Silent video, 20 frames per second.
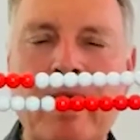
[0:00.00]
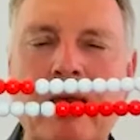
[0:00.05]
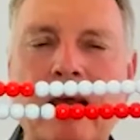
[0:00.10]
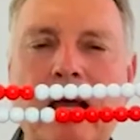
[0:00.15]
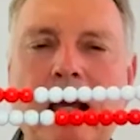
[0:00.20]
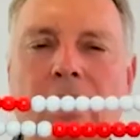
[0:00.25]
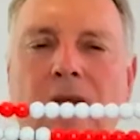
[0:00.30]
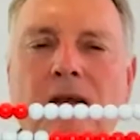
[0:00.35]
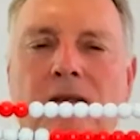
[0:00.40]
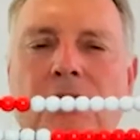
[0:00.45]

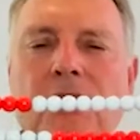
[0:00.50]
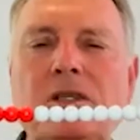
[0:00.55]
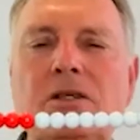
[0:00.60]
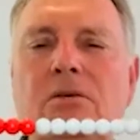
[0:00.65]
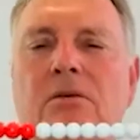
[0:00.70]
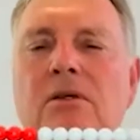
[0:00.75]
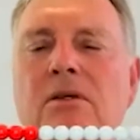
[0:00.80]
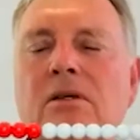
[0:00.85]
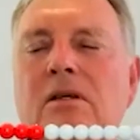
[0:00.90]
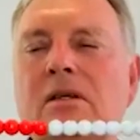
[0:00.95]
And lots of
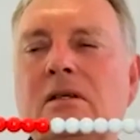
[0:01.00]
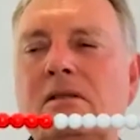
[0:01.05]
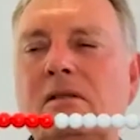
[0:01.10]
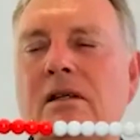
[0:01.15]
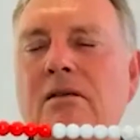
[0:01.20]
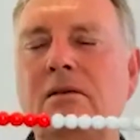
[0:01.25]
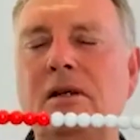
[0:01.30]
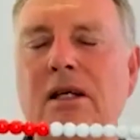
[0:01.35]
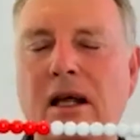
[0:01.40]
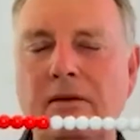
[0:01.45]
children
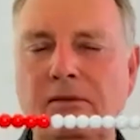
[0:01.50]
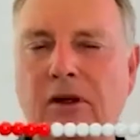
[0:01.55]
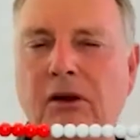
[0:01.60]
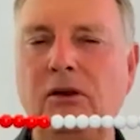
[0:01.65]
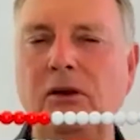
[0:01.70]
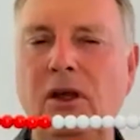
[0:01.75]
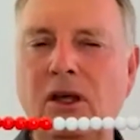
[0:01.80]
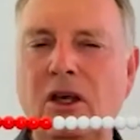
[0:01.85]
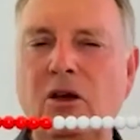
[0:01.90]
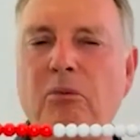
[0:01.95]
really have to
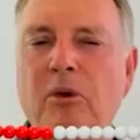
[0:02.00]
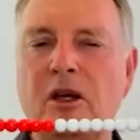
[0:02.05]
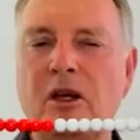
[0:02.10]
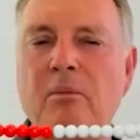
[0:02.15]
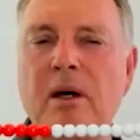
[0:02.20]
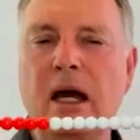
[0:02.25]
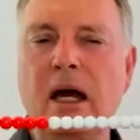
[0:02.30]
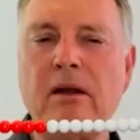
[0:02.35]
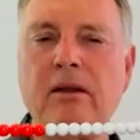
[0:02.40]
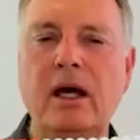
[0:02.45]
think a bit
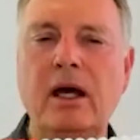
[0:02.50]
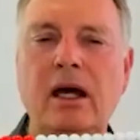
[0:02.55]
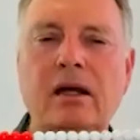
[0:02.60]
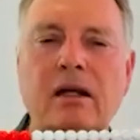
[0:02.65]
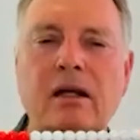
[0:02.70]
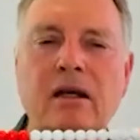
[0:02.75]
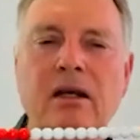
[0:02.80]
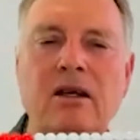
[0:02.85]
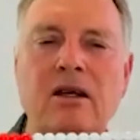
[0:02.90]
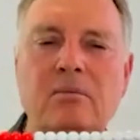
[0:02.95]
about
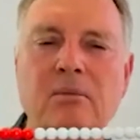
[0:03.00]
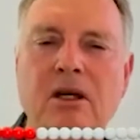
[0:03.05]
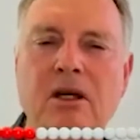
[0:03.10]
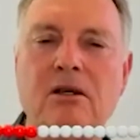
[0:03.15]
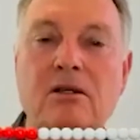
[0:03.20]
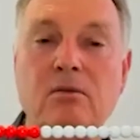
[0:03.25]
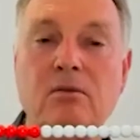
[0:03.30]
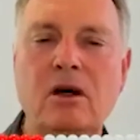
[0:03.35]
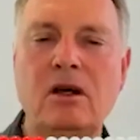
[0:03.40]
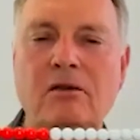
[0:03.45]
that,
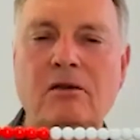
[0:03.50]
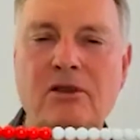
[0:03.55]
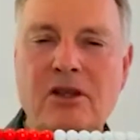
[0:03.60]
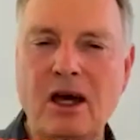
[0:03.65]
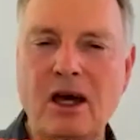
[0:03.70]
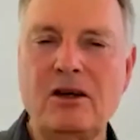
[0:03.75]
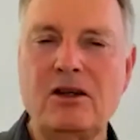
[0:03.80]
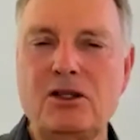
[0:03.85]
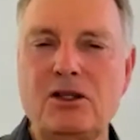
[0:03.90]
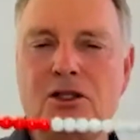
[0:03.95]
because what I've
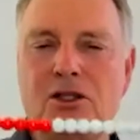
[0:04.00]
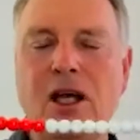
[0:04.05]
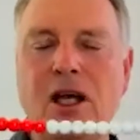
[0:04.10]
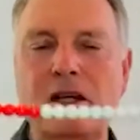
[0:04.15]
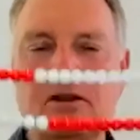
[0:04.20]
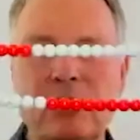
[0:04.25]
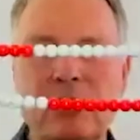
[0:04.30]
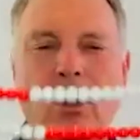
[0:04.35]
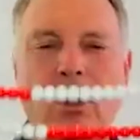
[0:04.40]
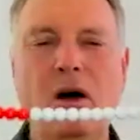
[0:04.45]
done is
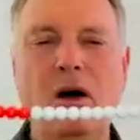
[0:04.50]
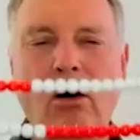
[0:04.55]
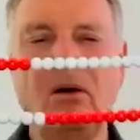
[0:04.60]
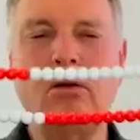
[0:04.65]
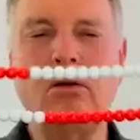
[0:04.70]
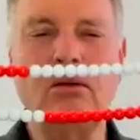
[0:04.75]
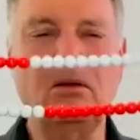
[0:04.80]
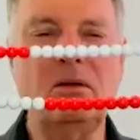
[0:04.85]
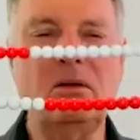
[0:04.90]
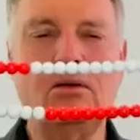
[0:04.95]
change the
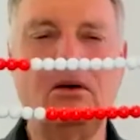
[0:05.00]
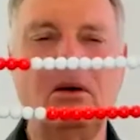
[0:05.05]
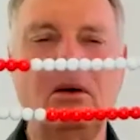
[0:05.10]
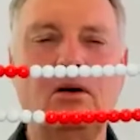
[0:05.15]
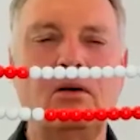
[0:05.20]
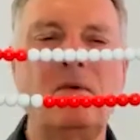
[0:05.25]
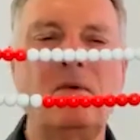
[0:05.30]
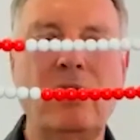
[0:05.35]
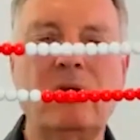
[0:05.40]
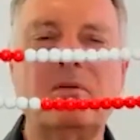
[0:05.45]
whole,
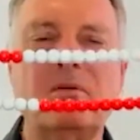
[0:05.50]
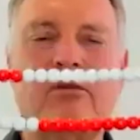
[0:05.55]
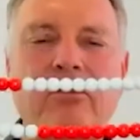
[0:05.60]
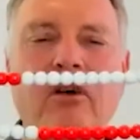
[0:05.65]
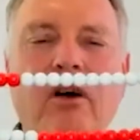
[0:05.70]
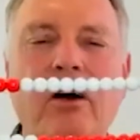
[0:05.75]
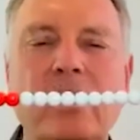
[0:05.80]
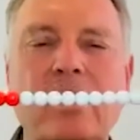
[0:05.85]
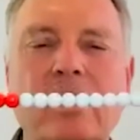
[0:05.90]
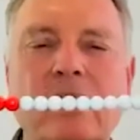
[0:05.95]
or what I'm
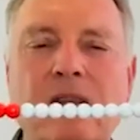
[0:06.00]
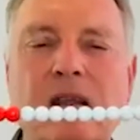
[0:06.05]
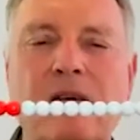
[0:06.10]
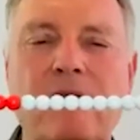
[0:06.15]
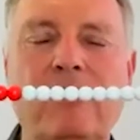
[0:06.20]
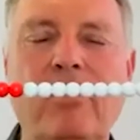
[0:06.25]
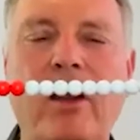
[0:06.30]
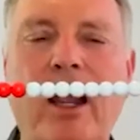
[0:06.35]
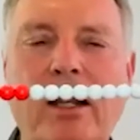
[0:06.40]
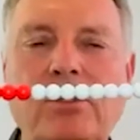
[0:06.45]
finding the
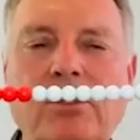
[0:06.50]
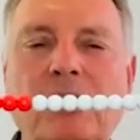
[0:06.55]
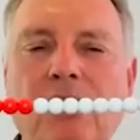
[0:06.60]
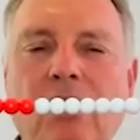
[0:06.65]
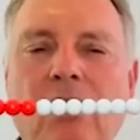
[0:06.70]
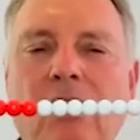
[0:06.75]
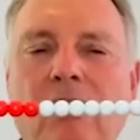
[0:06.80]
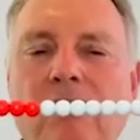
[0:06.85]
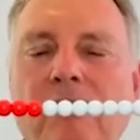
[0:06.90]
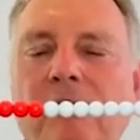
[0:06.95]
fraction
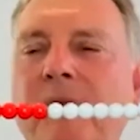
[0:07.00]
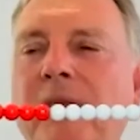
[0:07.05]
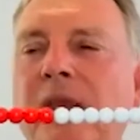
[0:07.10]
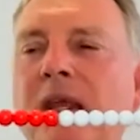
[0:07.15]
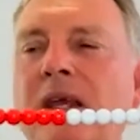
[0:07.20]
of.